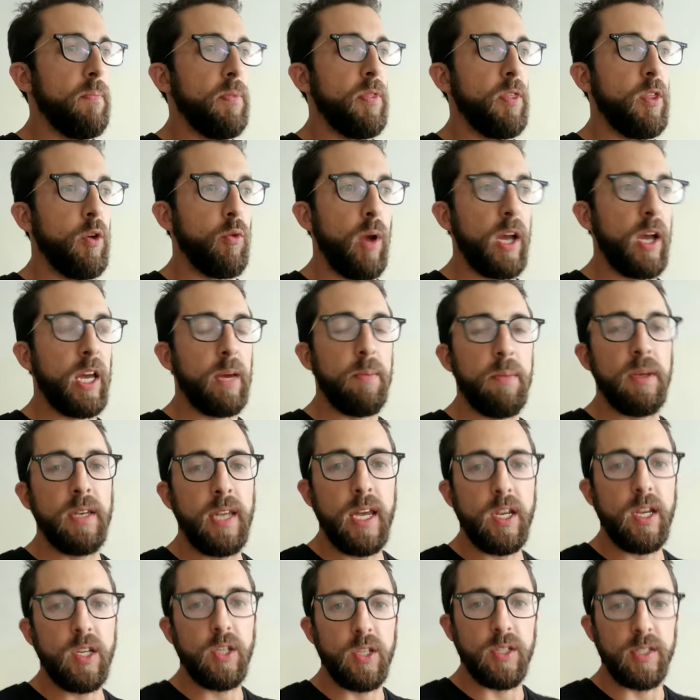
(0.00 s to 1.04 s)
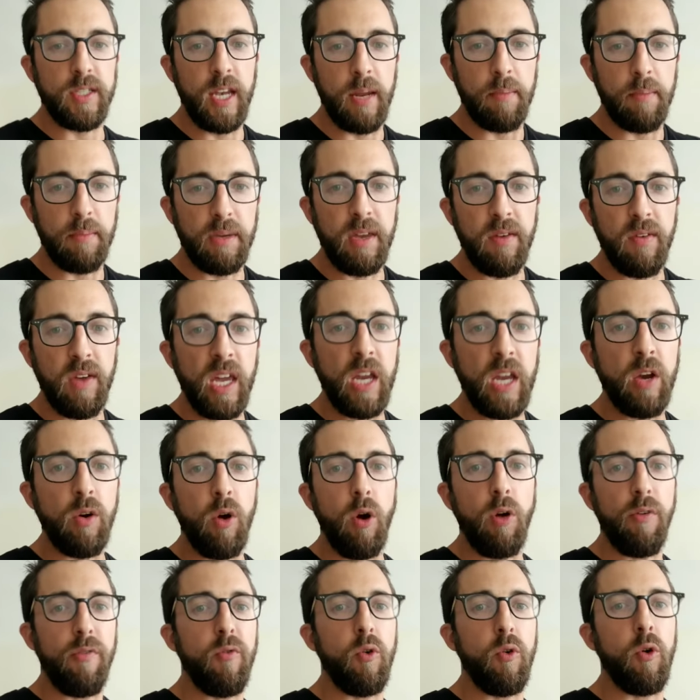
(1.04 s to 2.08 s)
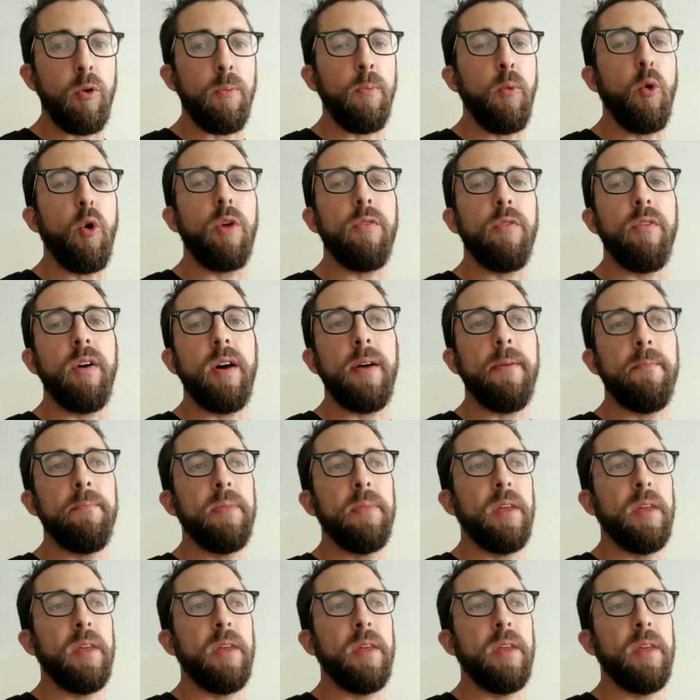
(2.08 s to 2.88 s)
the recommendations that I'm giving here are for more of a